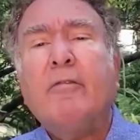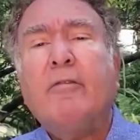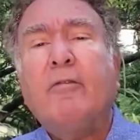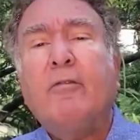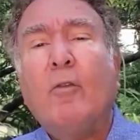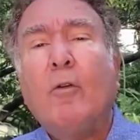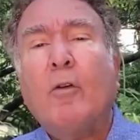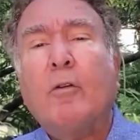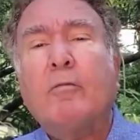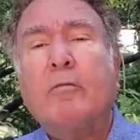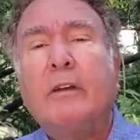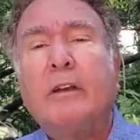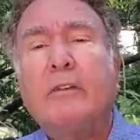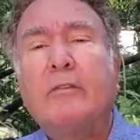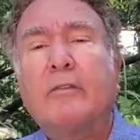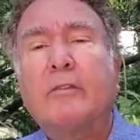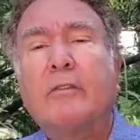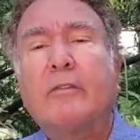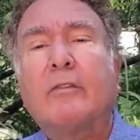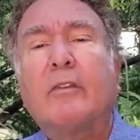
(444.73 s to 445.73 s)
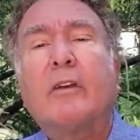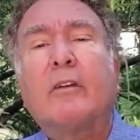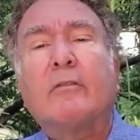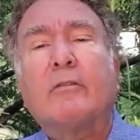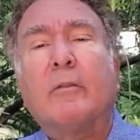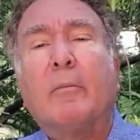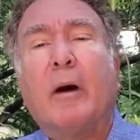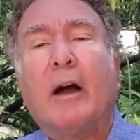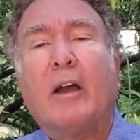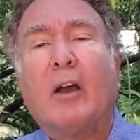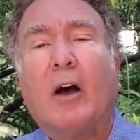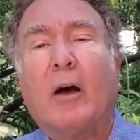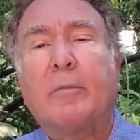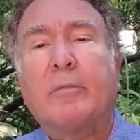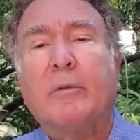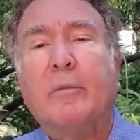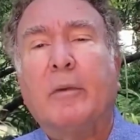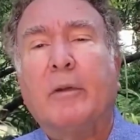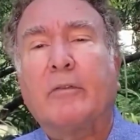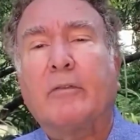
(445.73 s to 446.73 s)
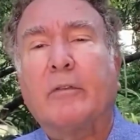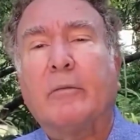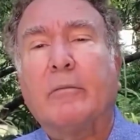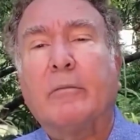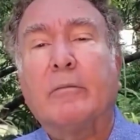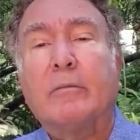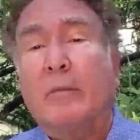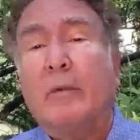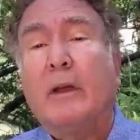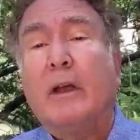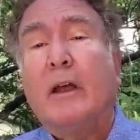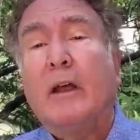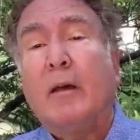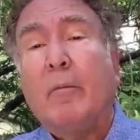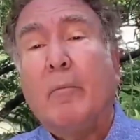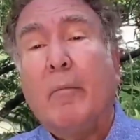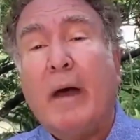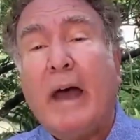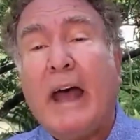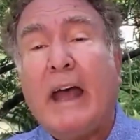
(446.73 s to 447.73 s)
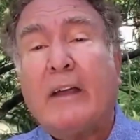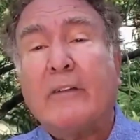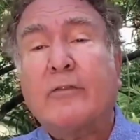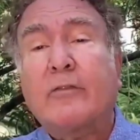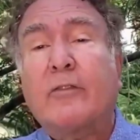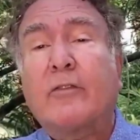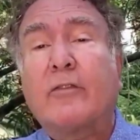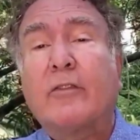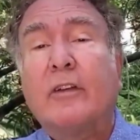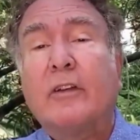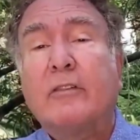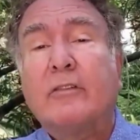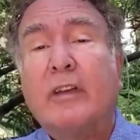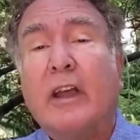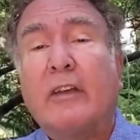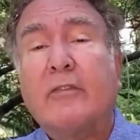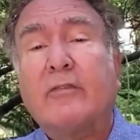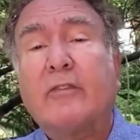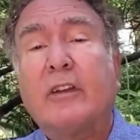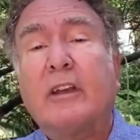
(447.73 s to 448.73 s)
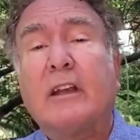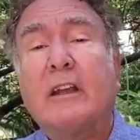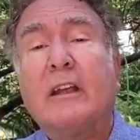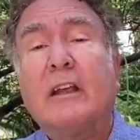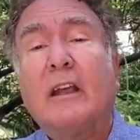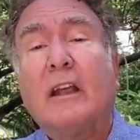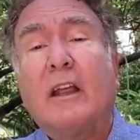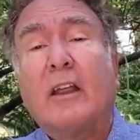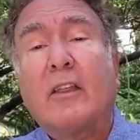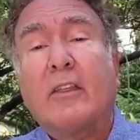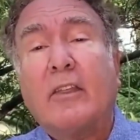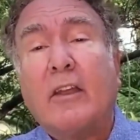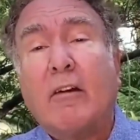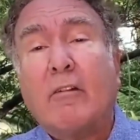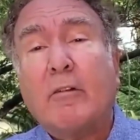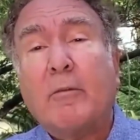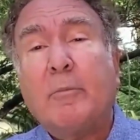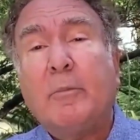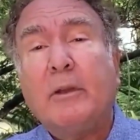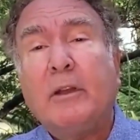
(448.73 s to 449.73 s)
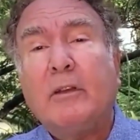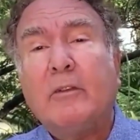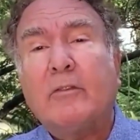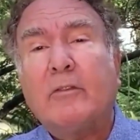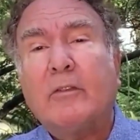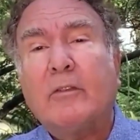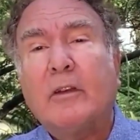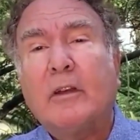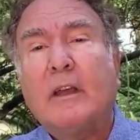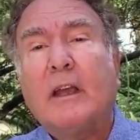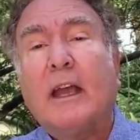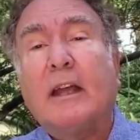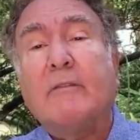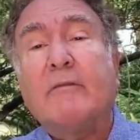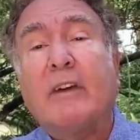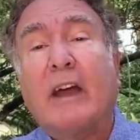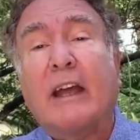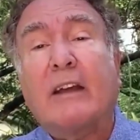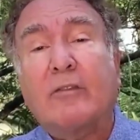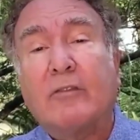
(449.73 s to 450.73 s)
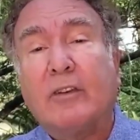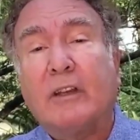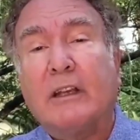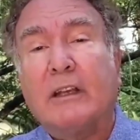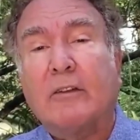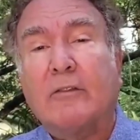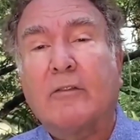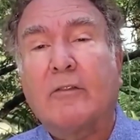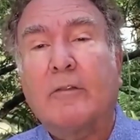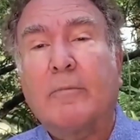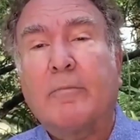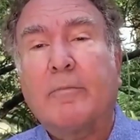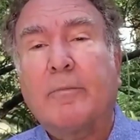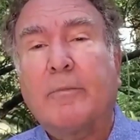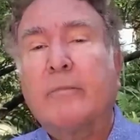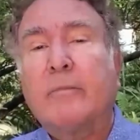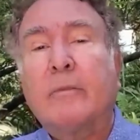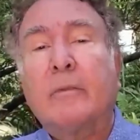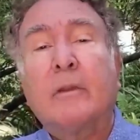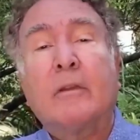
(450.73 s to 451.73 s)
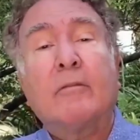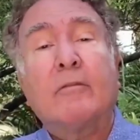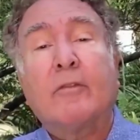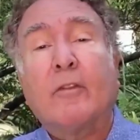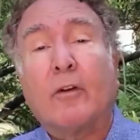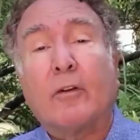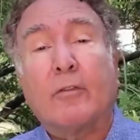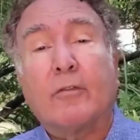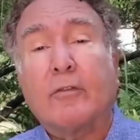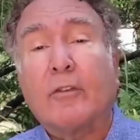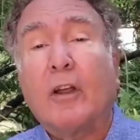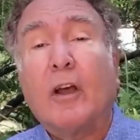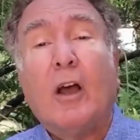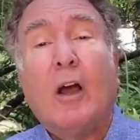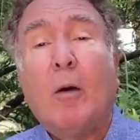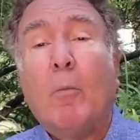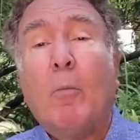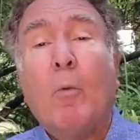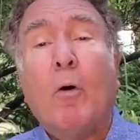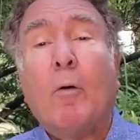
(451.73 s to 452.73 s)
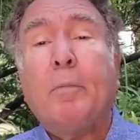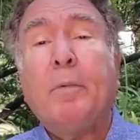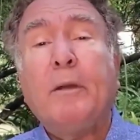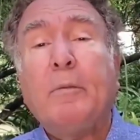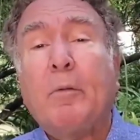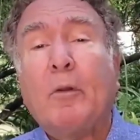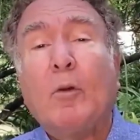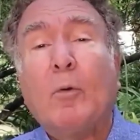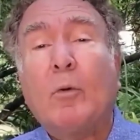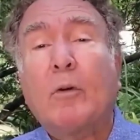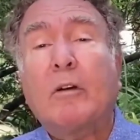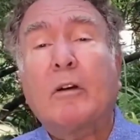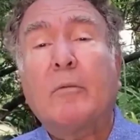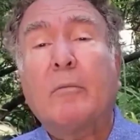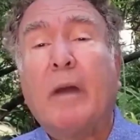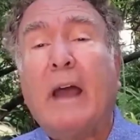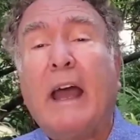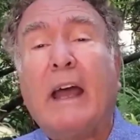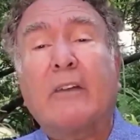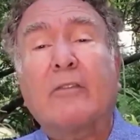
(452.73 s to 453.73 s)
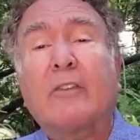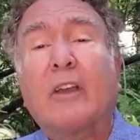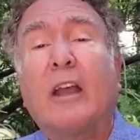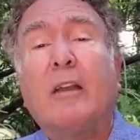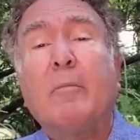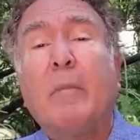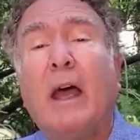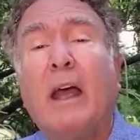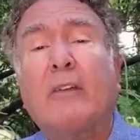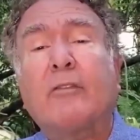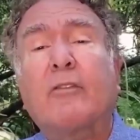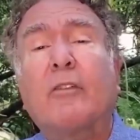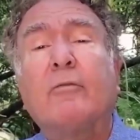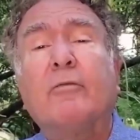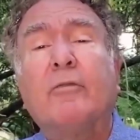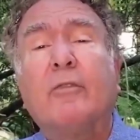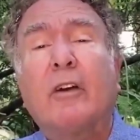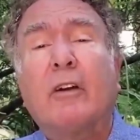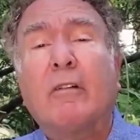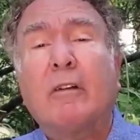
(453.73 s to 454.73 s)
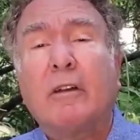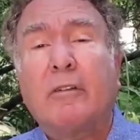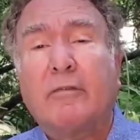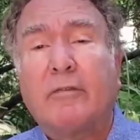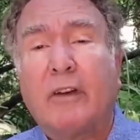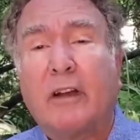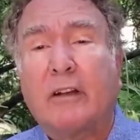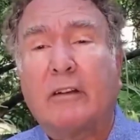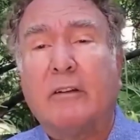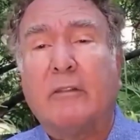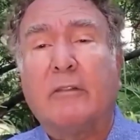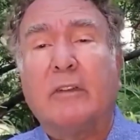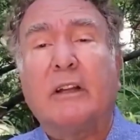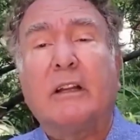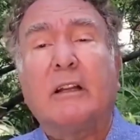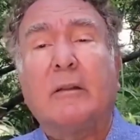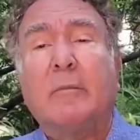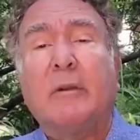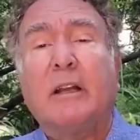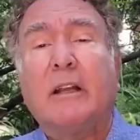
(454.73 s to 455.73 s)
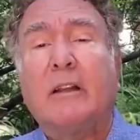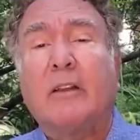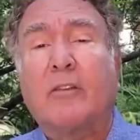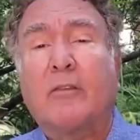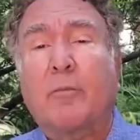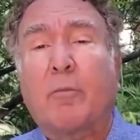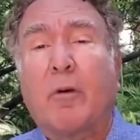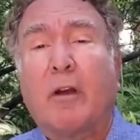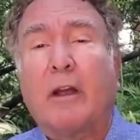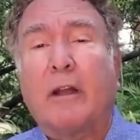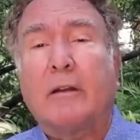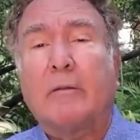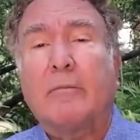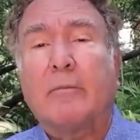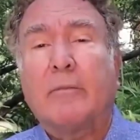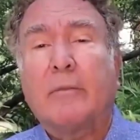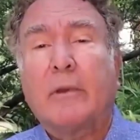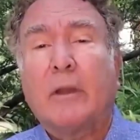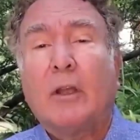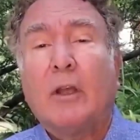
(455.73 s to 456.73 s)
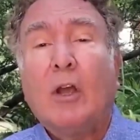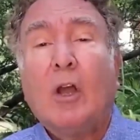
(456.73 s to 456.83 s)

I have 4 reasons for my optimism: masks, testing, therapies, and vaccines. First, more people are wearing masks, and masks are very effective in limiting the spread.